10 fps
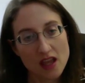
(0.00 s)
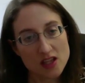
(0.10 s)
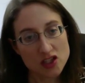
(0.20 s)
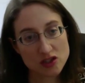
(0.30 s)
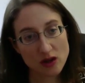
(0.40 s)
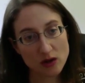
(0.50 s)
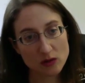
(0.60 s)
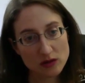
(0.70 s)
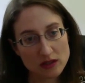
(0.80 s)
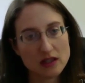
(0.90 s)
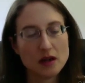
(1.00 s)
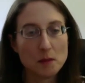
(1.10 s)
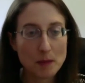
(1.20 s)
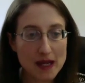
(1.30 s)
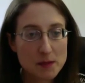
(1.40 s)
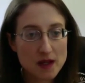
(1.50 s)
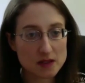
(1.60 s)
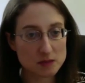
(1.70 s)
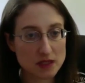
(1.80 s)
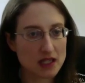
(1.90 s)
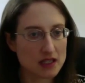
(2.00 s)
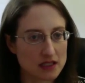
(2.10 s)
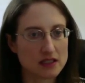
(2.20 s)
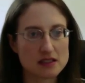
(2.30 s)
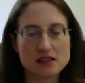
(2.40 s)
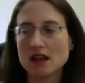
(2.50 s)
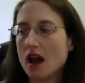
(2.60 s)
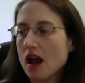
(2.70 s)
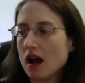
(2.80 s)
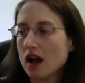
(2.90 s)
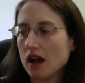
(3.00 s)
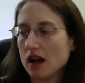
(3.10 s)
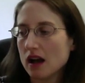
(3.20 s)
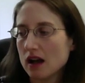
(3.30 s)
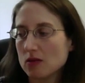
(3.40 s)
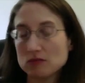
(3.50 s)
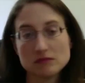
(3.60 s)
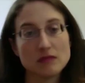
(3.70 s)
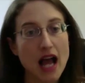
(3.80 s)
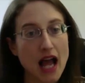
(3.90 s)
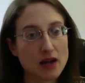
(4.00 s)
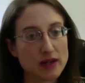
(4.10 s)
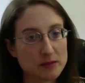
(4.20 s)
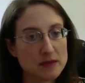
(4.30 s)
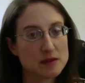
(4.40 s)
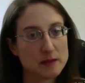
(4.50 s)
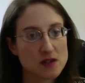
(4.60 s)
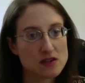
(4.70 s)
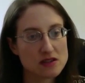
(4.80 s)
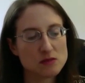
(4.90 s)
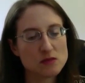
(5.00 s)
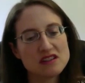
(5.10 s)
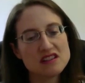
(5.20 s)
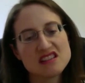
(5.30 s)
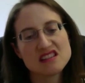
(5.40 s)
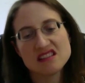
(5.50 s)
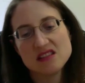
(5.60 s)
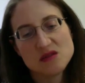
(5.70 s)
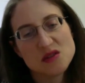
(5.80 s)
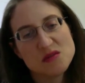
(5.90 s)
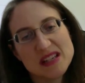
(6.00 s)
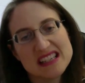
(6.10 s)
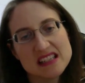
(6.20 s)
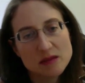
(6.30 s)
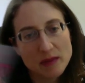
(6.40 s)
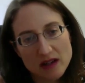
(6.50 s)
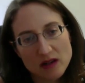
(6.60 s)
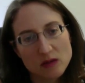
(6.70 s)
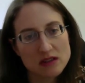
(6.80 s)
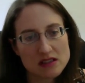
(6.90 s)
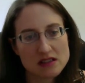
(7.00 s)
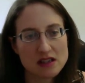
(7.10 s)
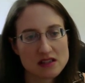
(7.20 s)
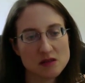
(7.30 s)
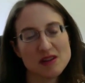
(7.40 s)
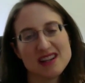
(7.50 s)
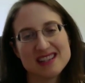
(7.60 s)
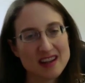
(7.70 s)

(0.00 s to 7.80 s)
So, my bottom line is, I recommend the Berrisom ones. The Romantic Bear ones, not so much.